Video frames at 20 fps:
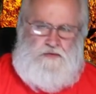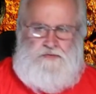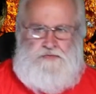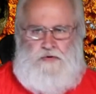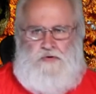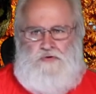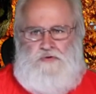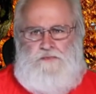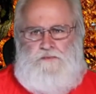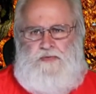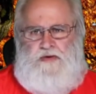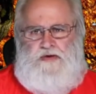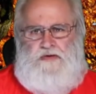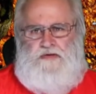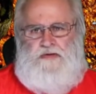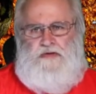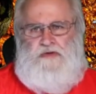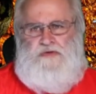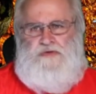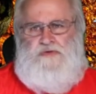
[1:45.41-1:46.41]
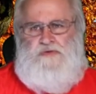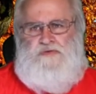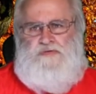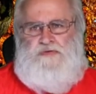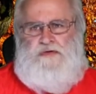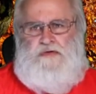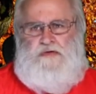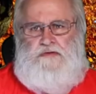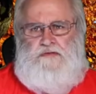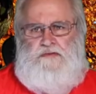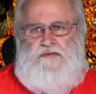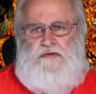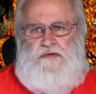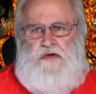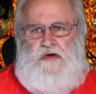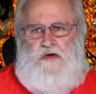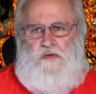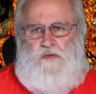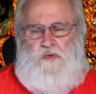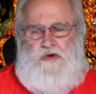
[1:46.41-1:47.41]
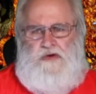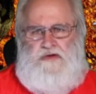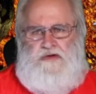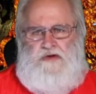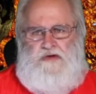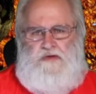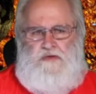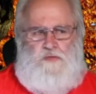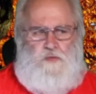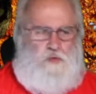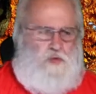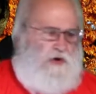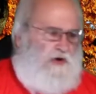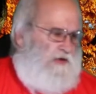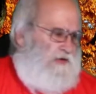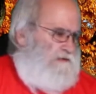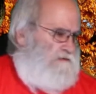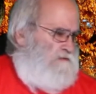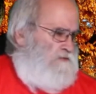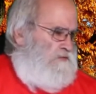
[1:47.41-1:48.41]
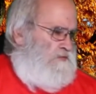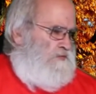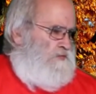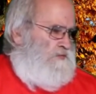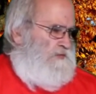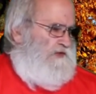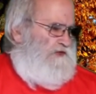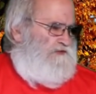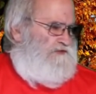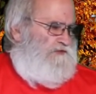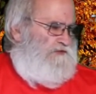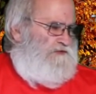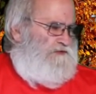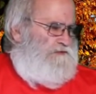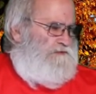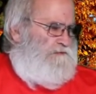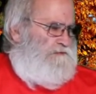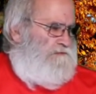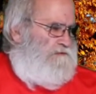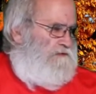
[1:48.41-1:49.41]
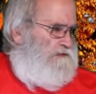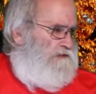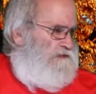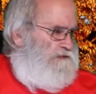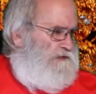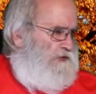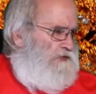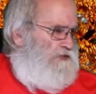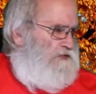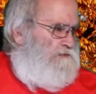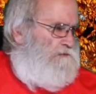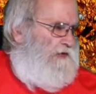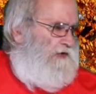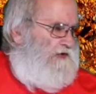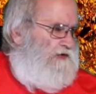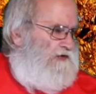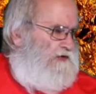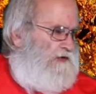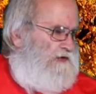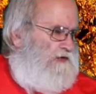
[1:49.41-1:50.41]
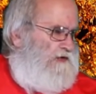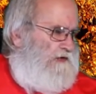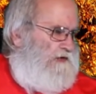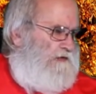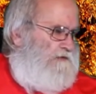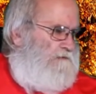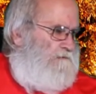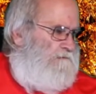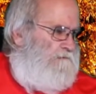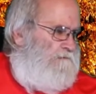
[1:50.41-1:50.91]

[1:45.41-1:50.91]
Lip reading: solar panel. I use a 100 watt rigid solar panel on it.